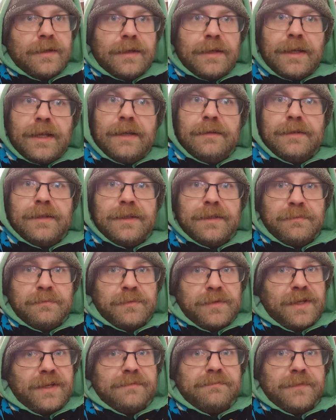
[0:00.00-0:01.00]

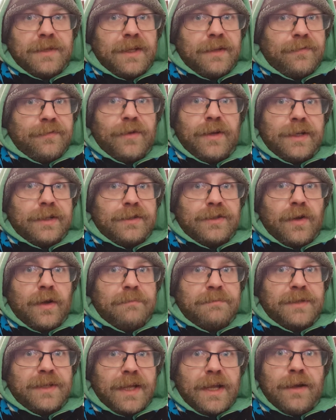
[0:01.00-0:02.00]
if I'd have
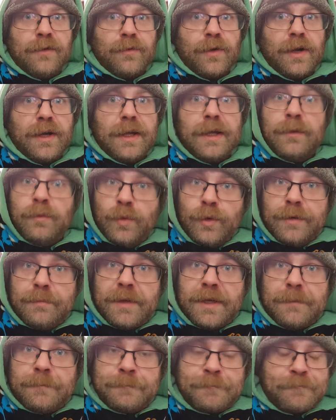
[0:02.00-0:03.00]
typed it out right, it would have
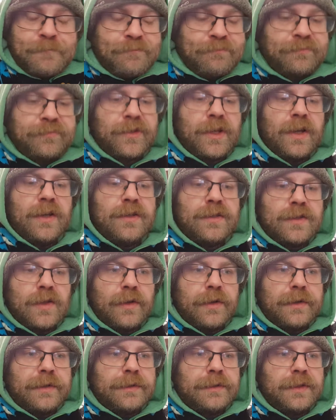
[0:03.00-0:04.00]
been.
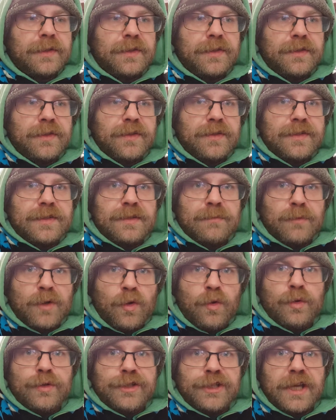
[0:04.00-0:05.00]
So there's some
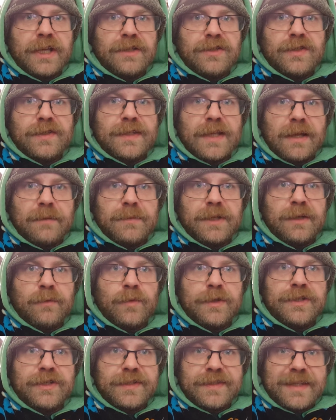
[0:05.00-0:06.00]
core changes happening,
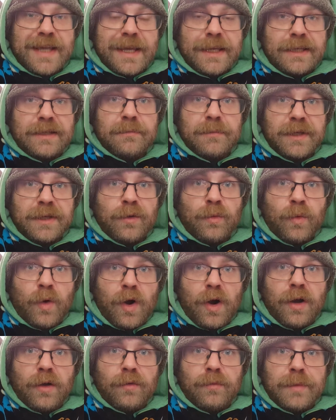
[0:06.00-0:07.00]
which is taking me a
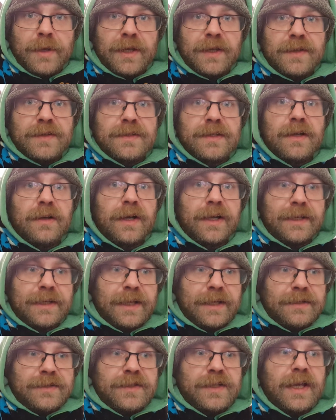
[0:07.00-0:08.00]
while because I
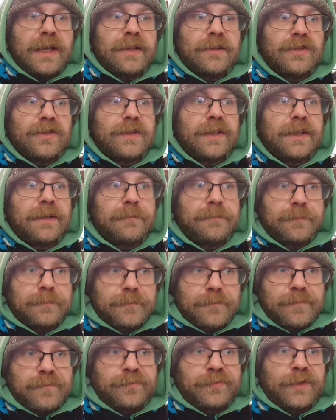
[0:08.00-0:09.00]
need to actually
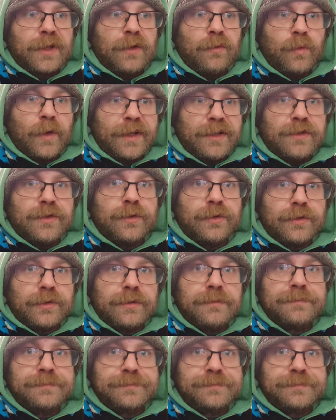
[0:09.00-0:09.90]
redo